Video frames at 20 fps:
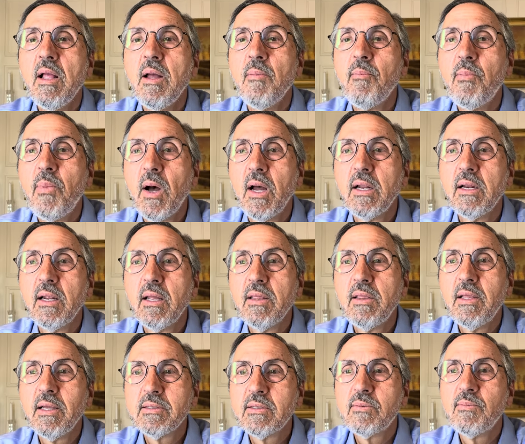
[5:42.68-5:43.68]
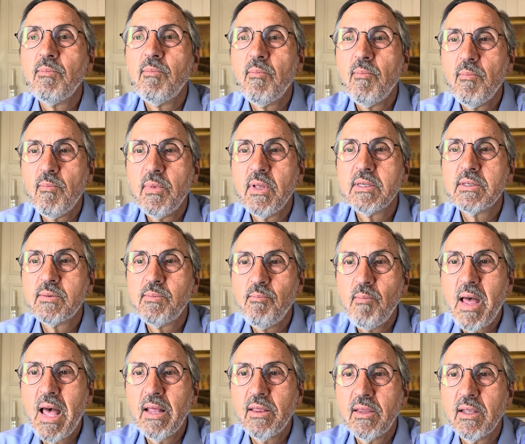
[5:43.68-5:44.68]
But this
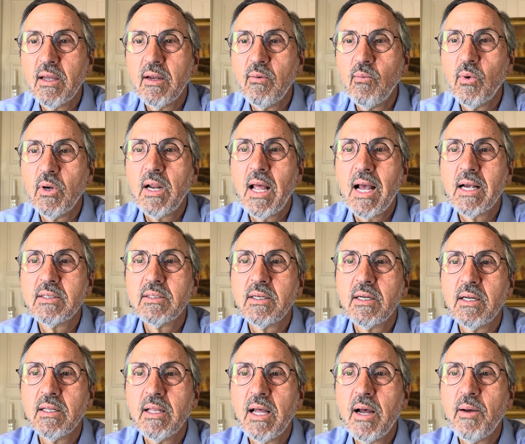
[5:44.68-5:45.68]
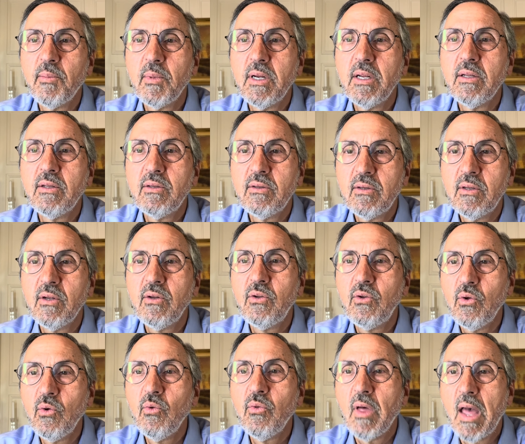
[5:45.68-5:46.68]
method would actually allow me to
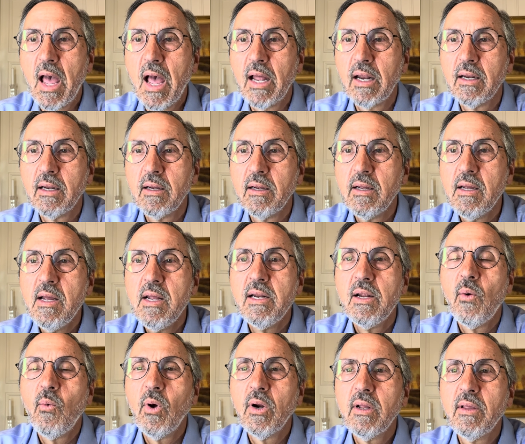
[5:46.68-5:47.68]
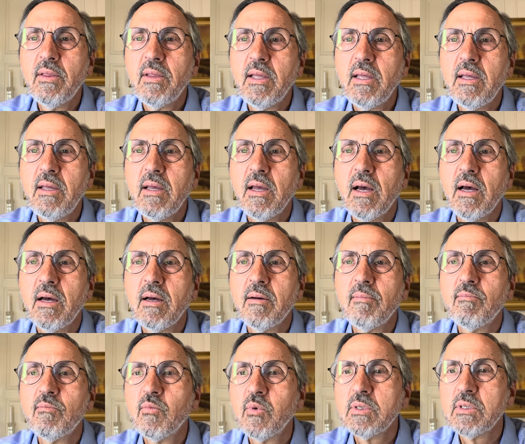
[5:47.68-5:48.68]
do that. Now, one of the
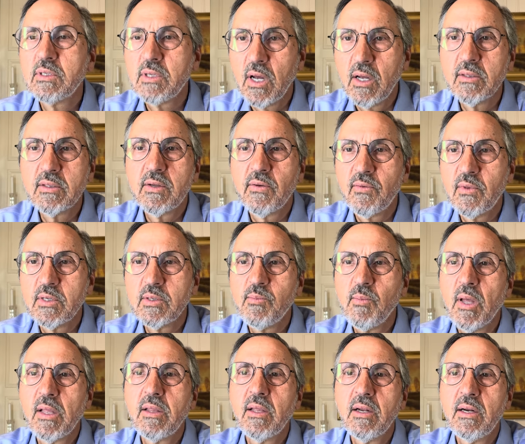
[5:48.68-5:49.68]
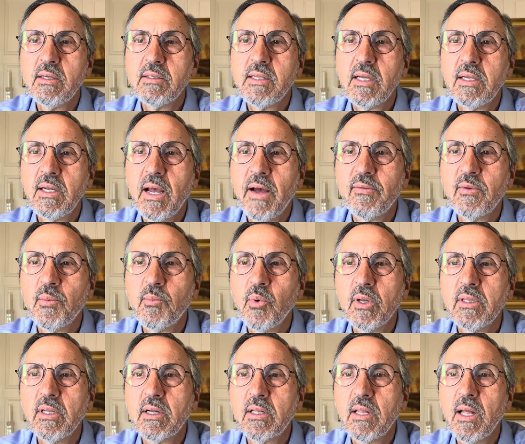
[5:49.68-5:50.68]
results of this method is that you have to
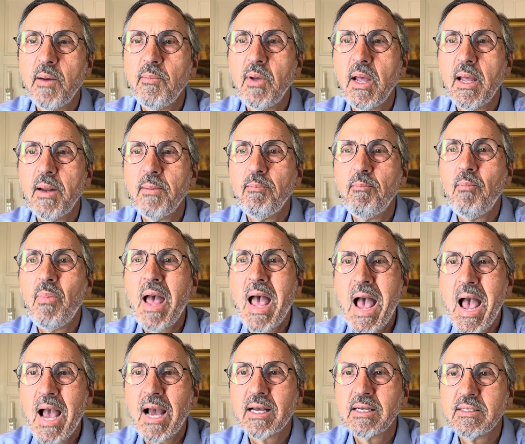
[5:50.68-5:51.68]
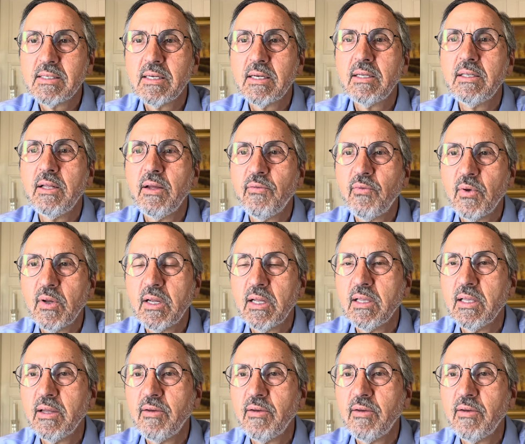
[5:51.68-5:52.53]
bring the club head back significantly